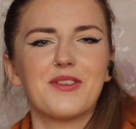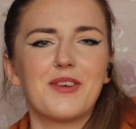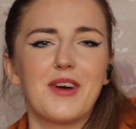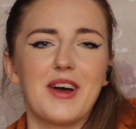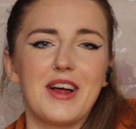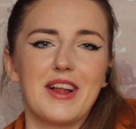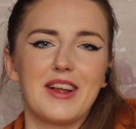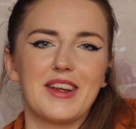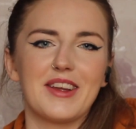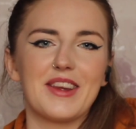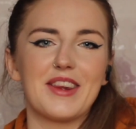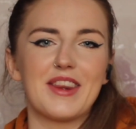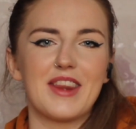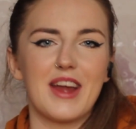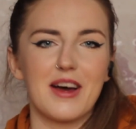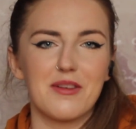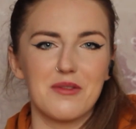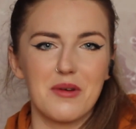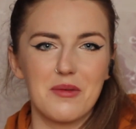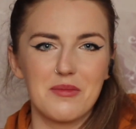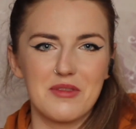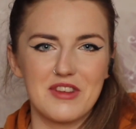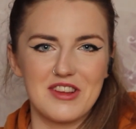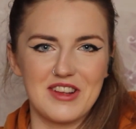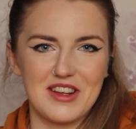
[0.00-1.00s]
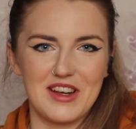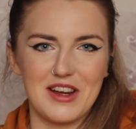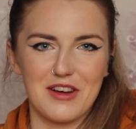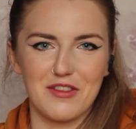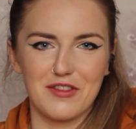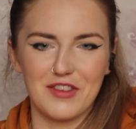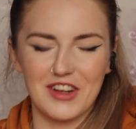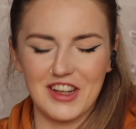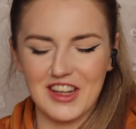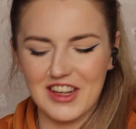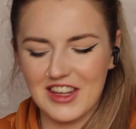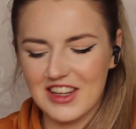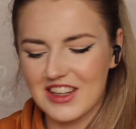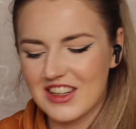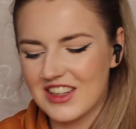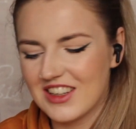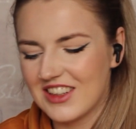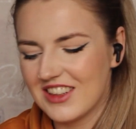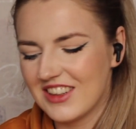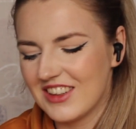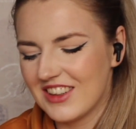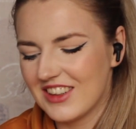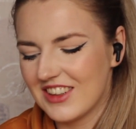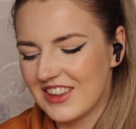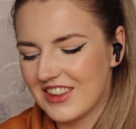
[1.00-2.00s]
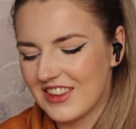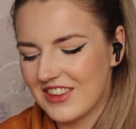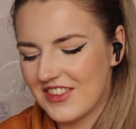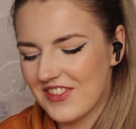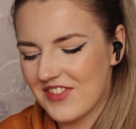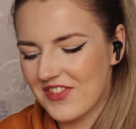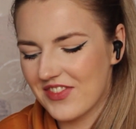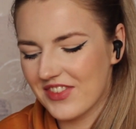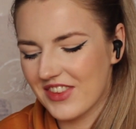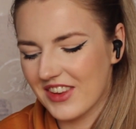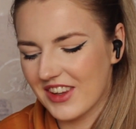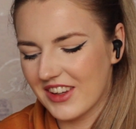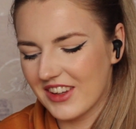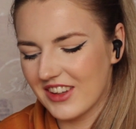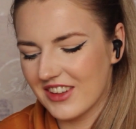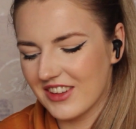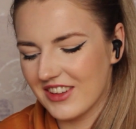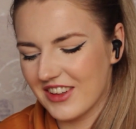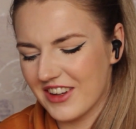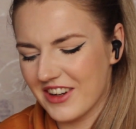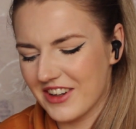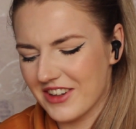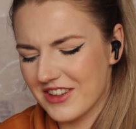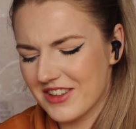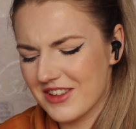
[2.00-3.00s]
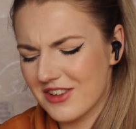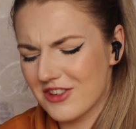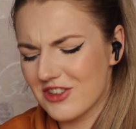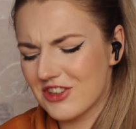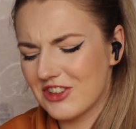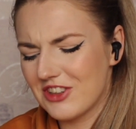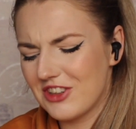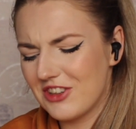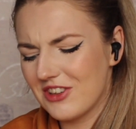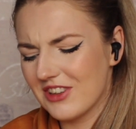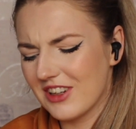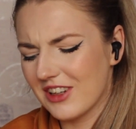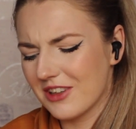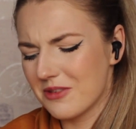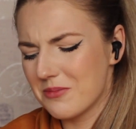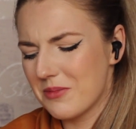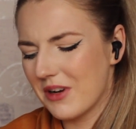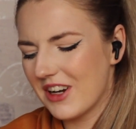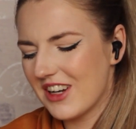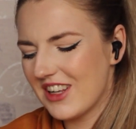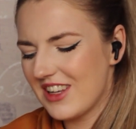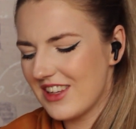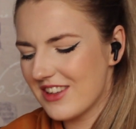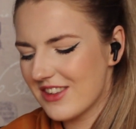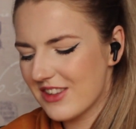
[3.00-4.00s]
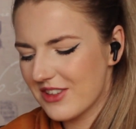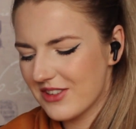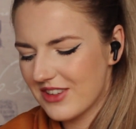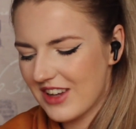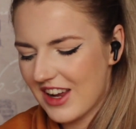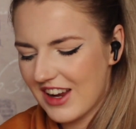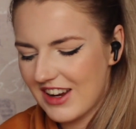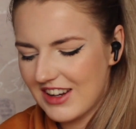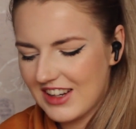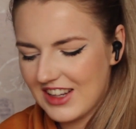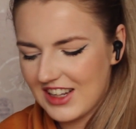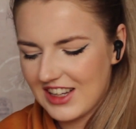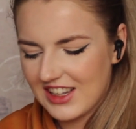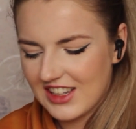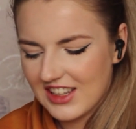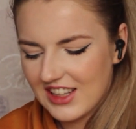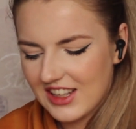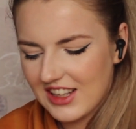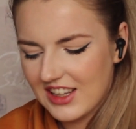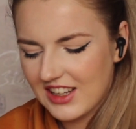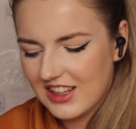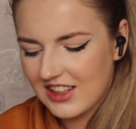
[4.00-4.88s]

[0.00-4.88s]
Aww. Well, that one was lovely. Aw, such a cute little bunny. He's so tiny.